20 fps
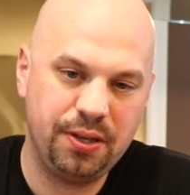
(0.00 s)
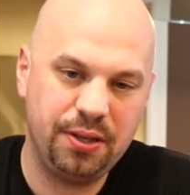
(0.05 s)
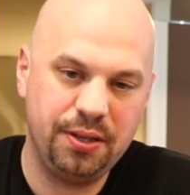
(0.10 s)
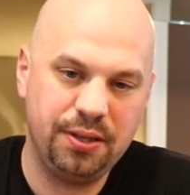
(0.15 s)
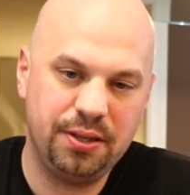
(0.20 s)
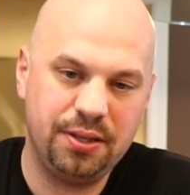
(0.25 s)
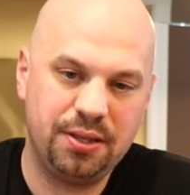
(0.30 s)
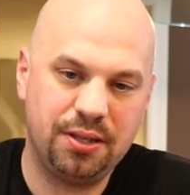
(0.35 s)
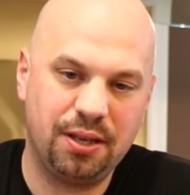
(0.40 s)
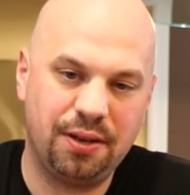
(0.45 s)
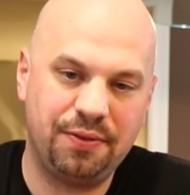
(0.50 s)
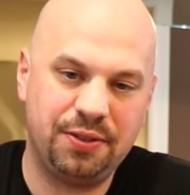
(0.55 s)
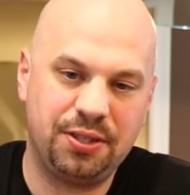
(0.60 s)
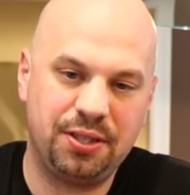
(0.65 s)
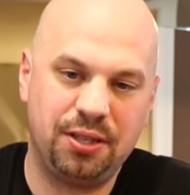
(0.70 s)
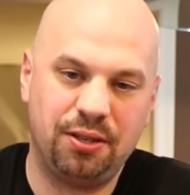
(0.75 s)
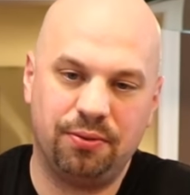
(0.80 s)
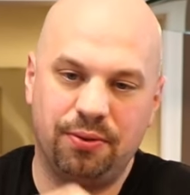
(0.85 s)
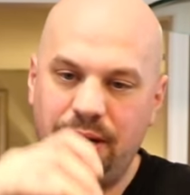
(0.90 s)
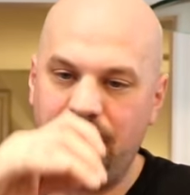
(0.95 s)
Still haven't
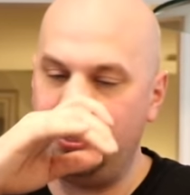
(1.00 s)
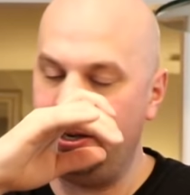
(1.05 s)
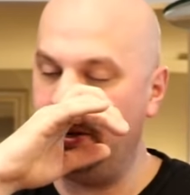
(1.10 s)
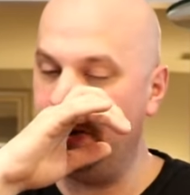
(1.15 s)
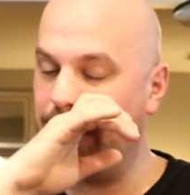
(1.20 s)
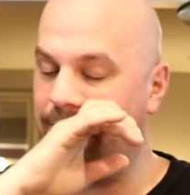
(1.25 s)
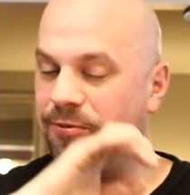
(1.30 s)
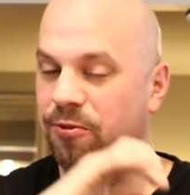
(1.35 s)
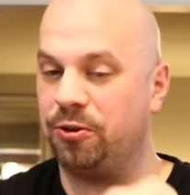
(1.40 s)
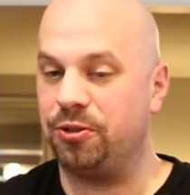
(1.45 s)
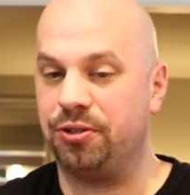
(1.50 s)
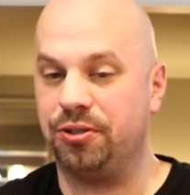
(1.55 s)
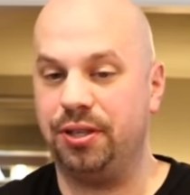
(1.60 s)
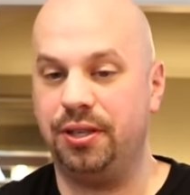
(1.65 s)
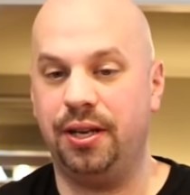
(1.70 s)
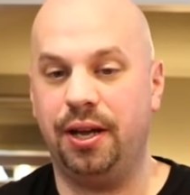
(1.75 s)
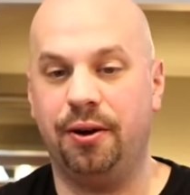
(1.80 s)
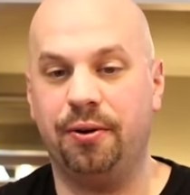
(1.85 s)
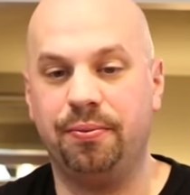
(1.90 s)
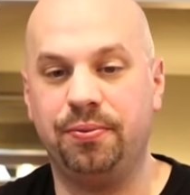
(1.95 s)
seen the red here, unfortunately.
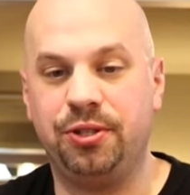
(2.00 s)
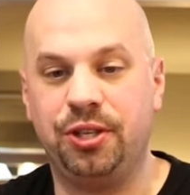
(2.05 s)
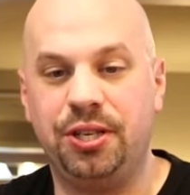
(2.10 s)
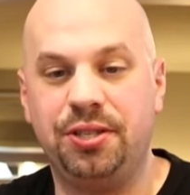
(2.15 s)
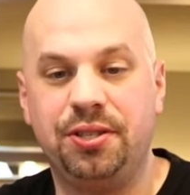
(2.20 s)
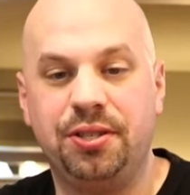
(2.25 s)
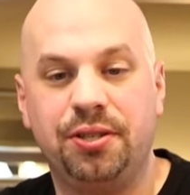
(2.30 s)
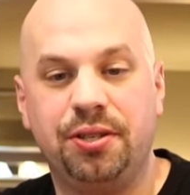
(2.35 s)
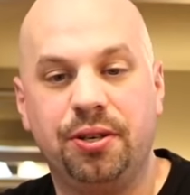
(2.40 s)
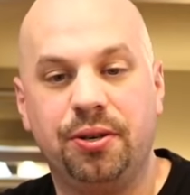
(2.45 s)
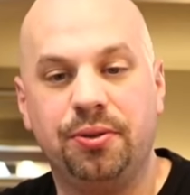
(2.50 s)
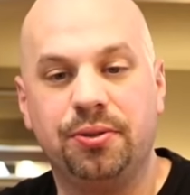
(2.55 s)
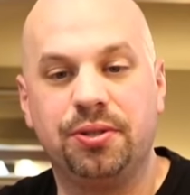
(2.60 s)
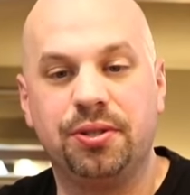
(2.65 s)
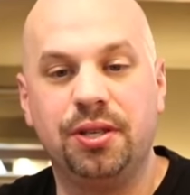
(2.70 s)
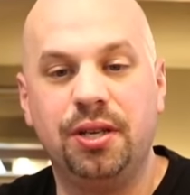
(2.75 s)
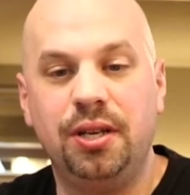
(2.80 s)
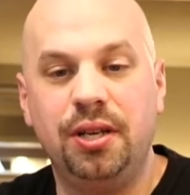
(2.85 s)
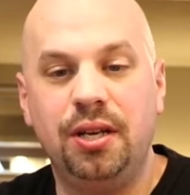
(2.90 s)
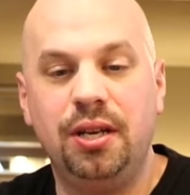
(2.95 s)
Now, Jason Coates,
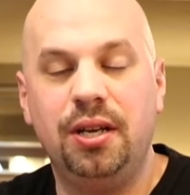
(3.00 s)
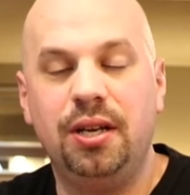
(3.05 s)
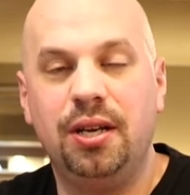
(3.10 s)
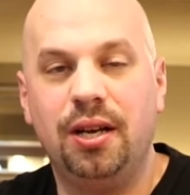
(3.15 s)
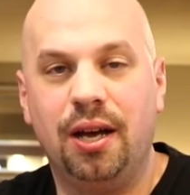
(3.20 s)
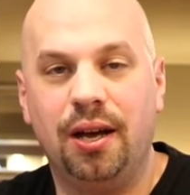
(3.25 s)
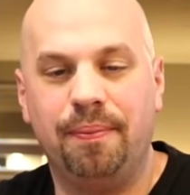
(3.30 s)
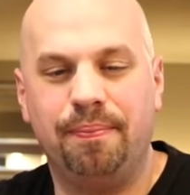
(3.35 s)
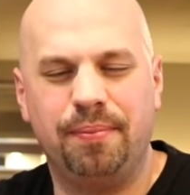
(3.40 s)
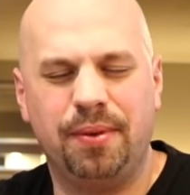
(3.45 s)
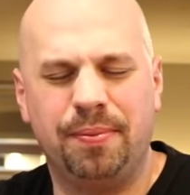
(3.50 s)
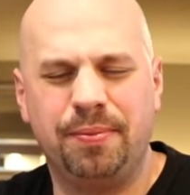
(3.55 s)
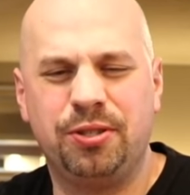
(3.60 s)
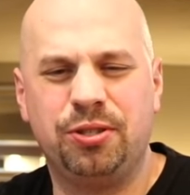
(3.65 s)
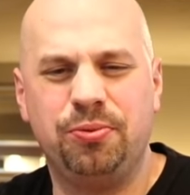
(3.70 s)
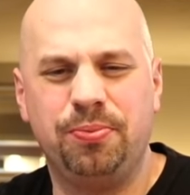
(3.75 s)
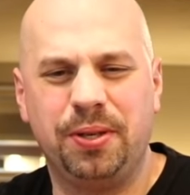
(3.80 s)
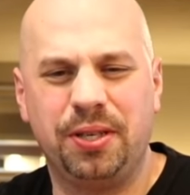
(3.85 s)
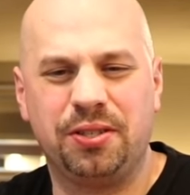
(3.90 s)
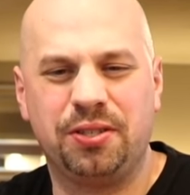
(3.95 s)
I'm
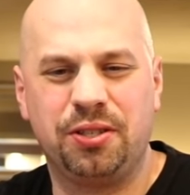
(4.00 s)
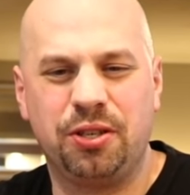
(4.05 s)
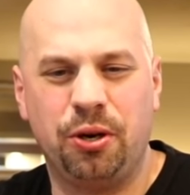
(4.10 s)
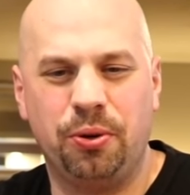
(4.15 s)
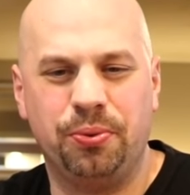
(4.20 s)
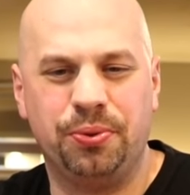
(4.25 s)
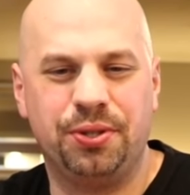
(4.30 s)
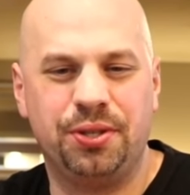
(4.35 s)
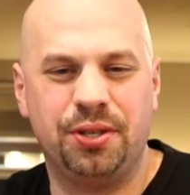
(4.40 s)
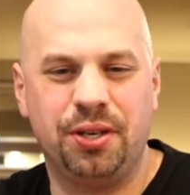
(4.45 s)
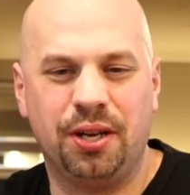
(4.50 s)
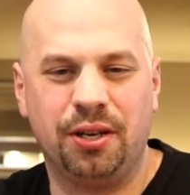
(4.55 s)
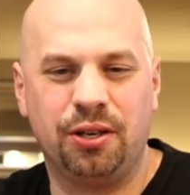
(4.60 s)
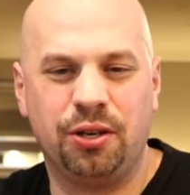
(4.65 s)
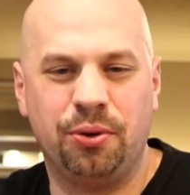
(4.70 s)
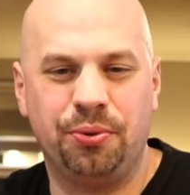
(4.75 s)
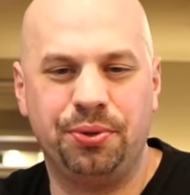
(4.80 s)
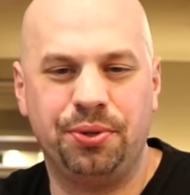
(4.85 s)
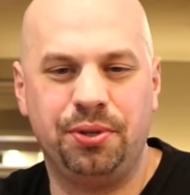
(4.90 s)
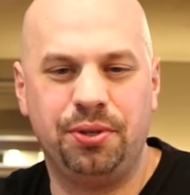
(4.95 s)
assuming it's Coates, not
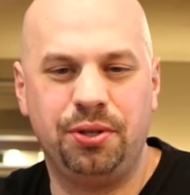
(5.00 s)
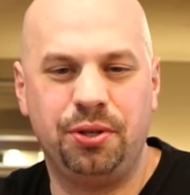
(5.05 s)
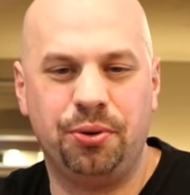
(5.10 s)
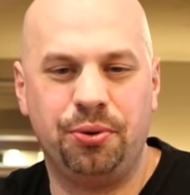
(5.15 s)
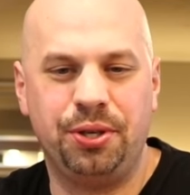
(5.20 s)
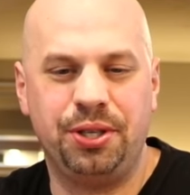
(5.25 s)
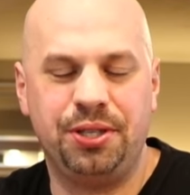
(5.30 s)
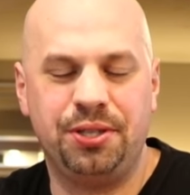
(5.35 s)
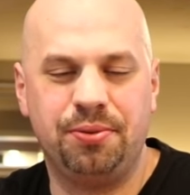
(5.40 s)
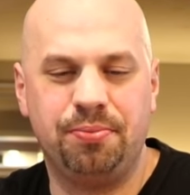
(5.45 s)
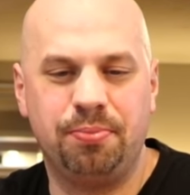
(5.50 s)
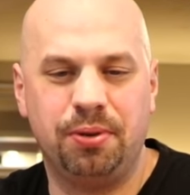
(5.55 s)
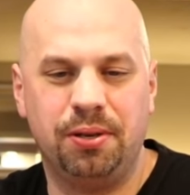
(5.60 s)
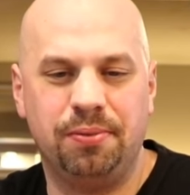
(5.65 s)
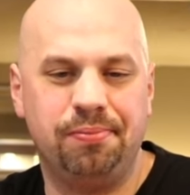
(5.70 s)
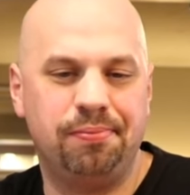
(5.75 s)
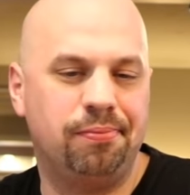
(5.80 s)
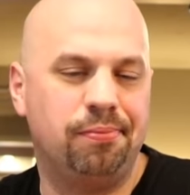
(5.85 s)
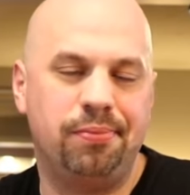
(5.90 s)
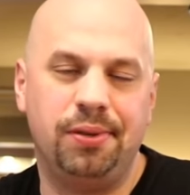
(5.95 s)
Cody's,
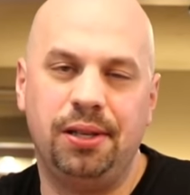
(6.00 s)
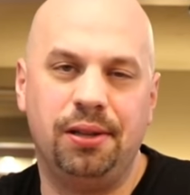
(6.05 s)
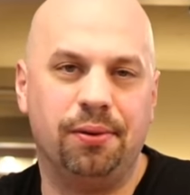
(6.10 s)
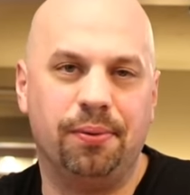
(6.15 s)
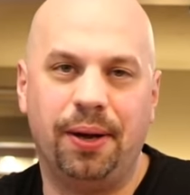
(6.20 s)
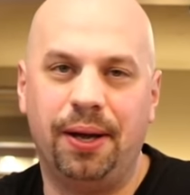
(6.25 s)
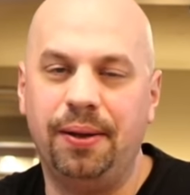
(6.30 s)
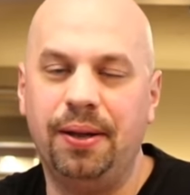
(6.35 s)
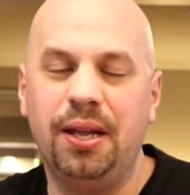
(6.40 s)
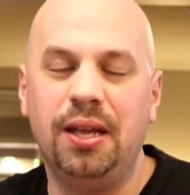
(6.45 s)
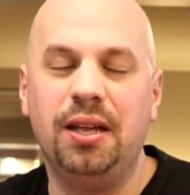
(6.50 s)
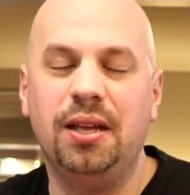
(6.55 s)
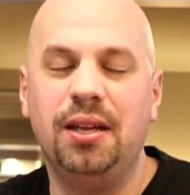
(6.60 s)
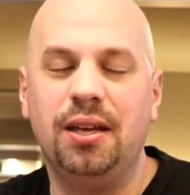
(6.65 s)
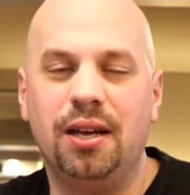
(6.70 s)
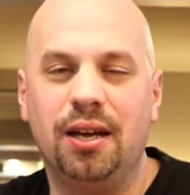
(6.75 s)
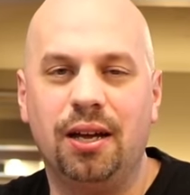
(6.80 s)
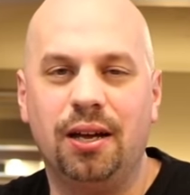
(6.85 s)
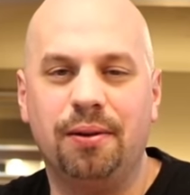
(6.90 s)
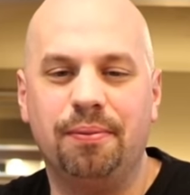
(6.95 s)
but either way.
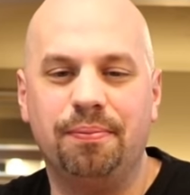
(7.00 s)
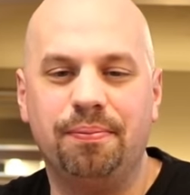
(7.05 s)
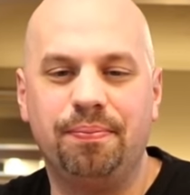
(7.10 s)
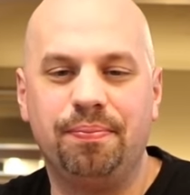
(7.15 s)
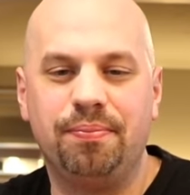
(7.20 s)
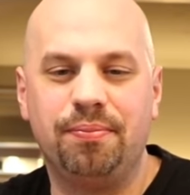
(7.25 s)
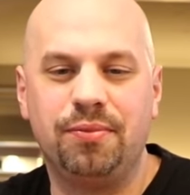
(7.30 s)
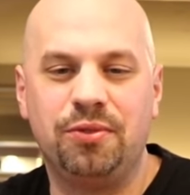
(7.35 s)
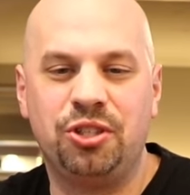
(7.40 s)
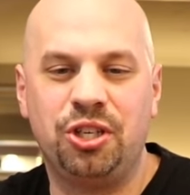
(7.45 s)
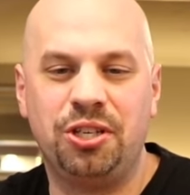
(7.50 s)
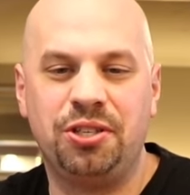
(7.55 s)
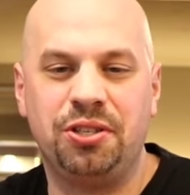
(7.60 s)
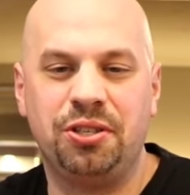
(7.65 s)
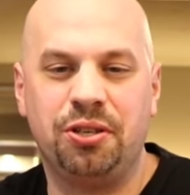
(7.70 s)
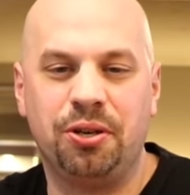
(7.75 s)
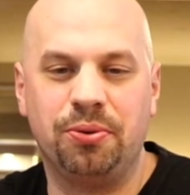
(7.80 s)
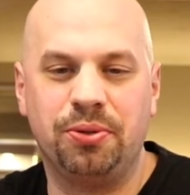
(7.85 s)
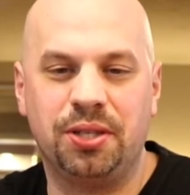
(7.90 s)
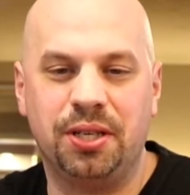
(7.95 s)
Jason
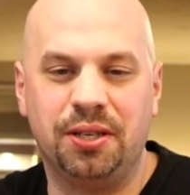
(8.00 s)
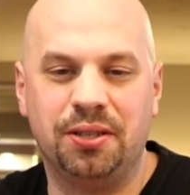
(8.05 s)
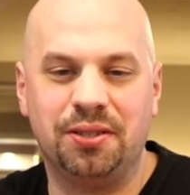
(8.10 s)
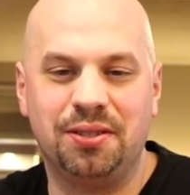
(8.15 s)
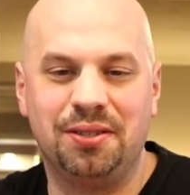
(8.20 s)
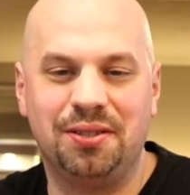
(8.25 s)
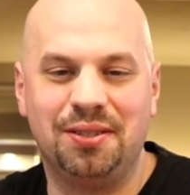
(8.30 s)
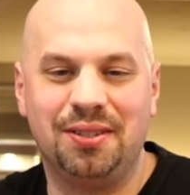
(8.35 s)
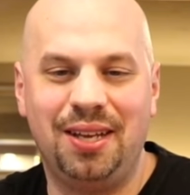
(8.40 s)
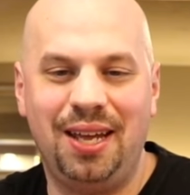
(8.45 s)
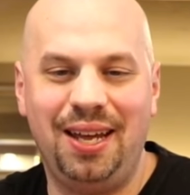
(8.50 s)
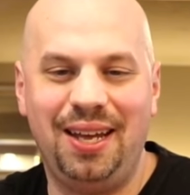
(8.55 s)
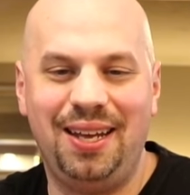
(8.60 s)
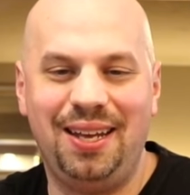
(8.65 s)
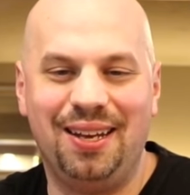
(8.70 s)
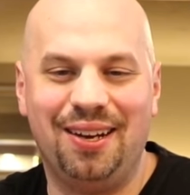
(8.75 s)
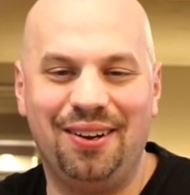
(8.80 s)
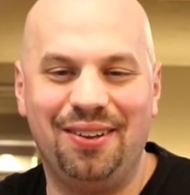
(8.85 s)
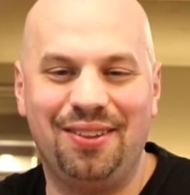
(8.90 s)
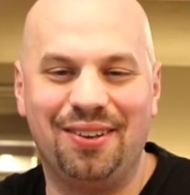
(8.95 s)
Coattails. Hey,
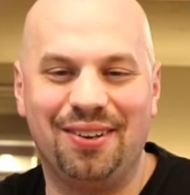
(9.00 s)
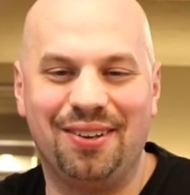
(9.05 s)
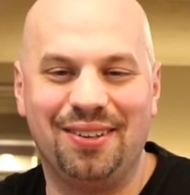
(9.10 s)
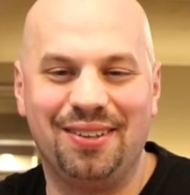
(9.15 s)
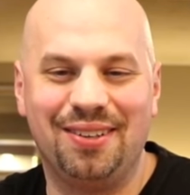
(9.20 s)
Arthur.